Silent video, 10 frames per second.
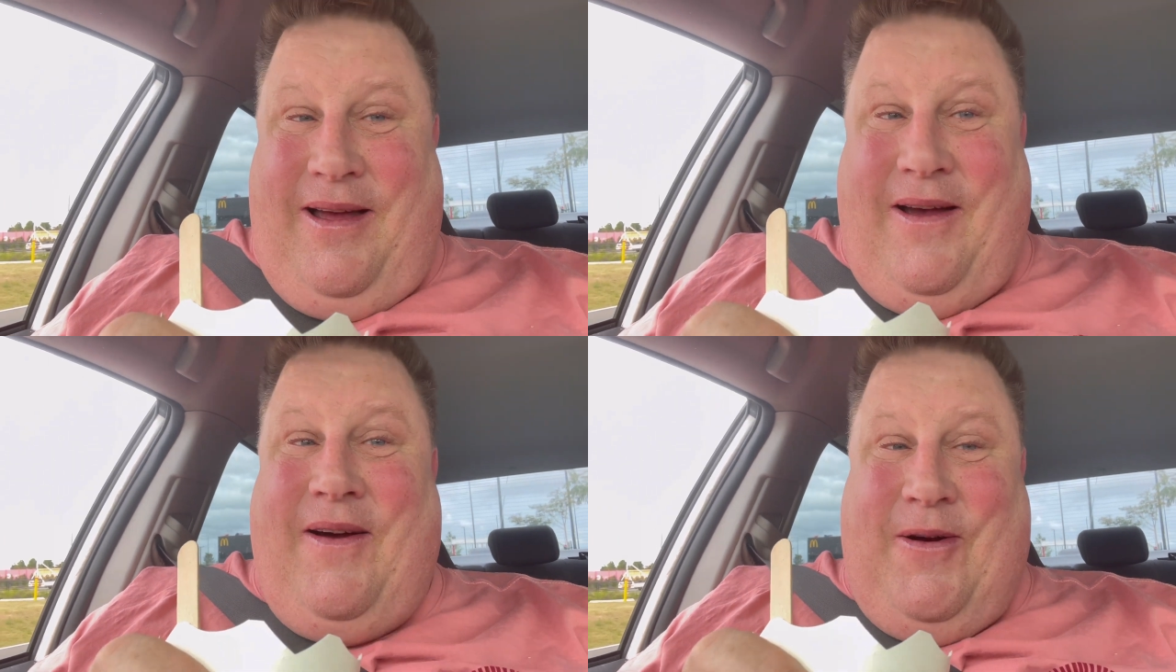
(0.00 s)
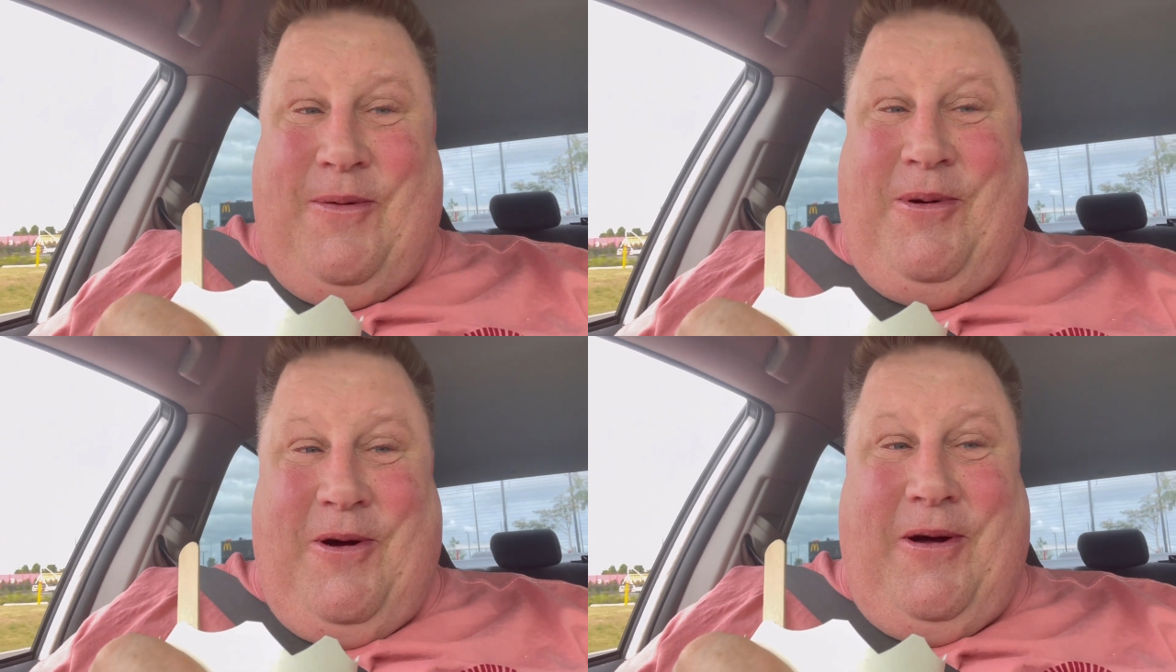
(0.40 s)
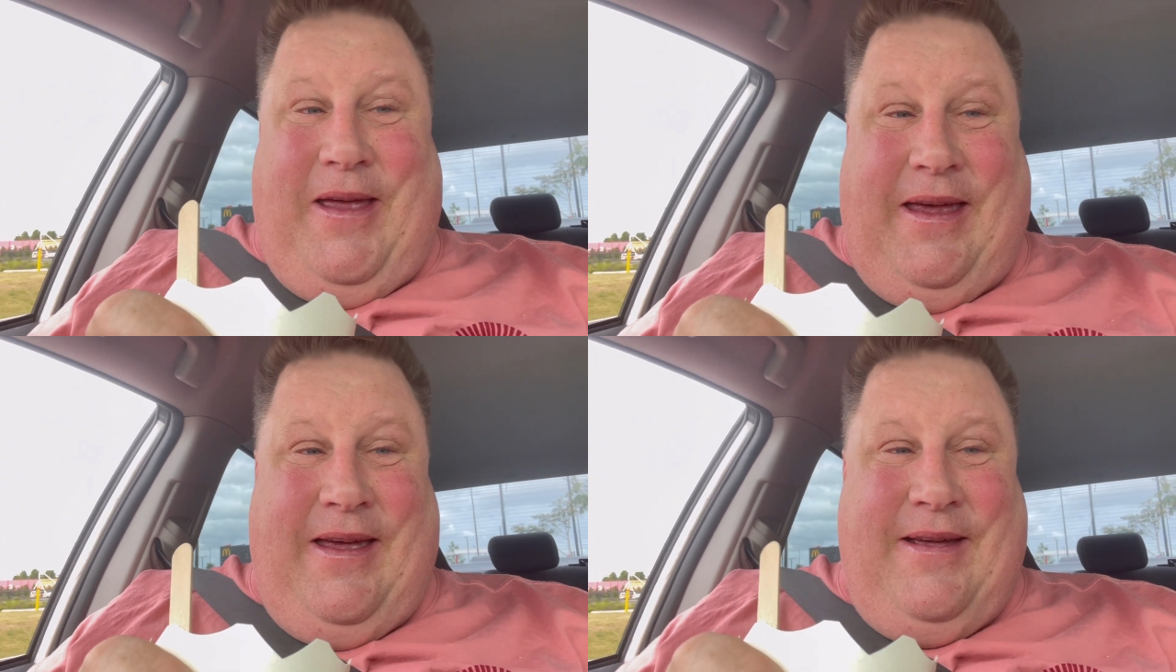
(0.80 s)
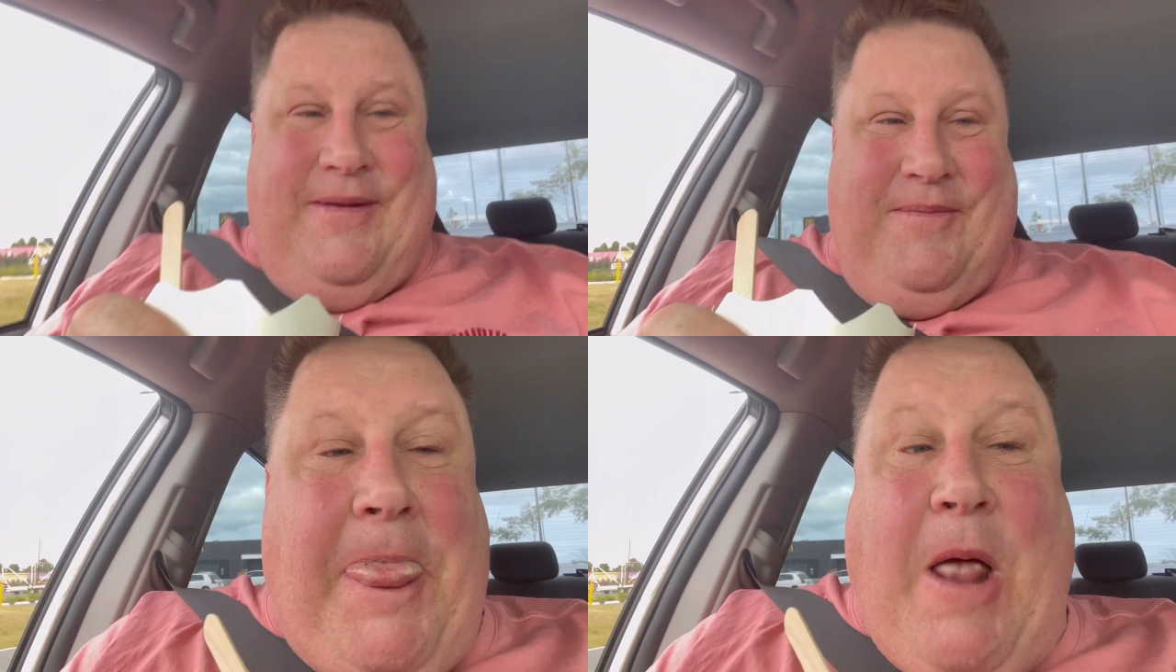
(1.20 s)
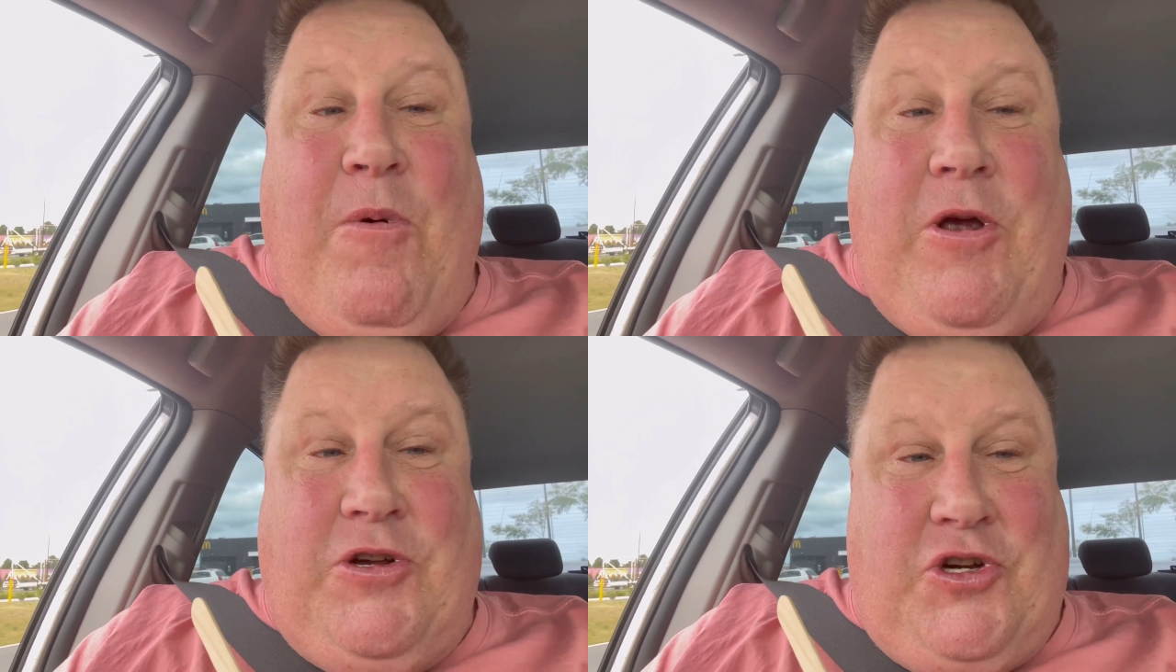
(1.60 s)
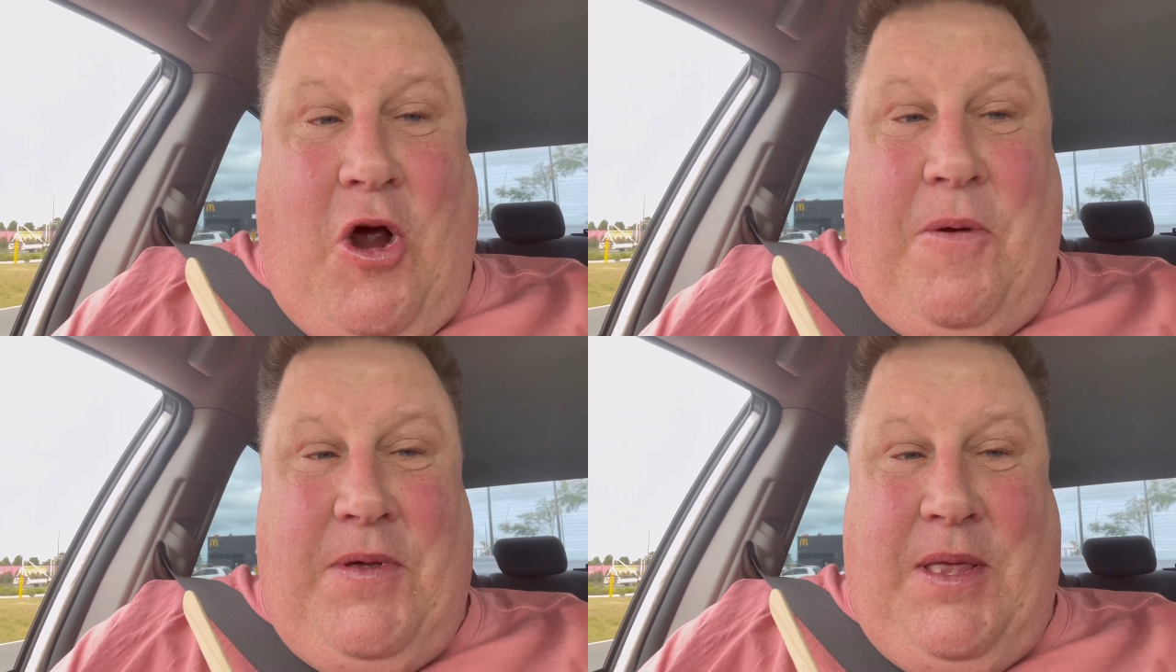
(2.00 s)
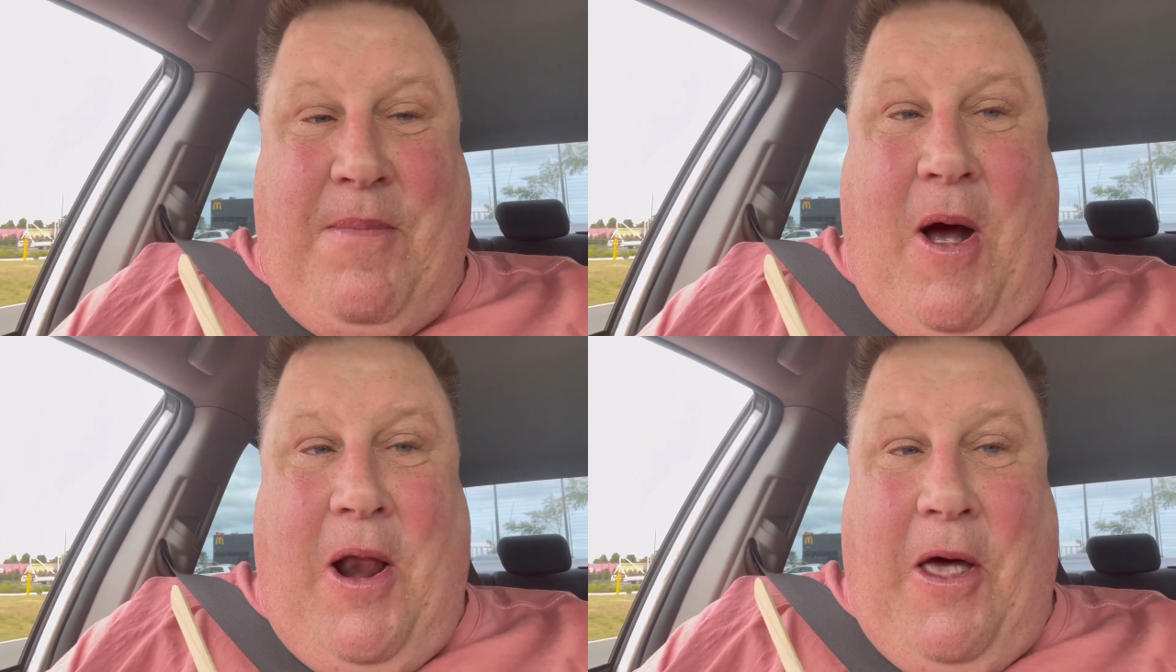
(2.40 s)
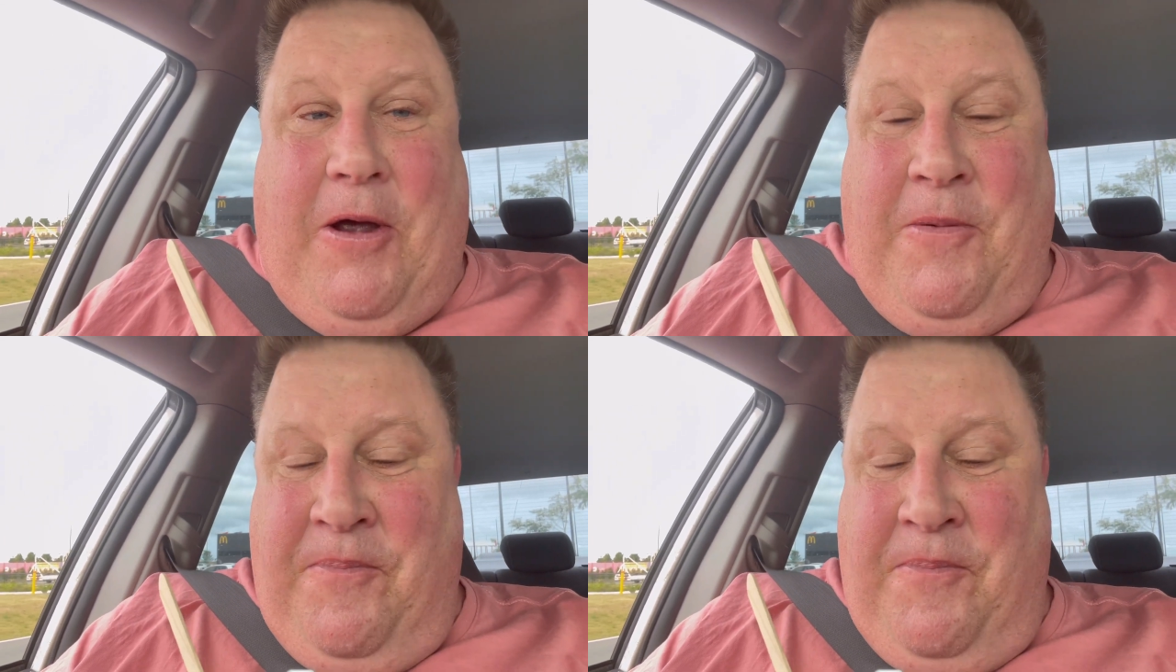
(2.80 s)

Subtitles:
Oh boy. They weren't shy with the Milo.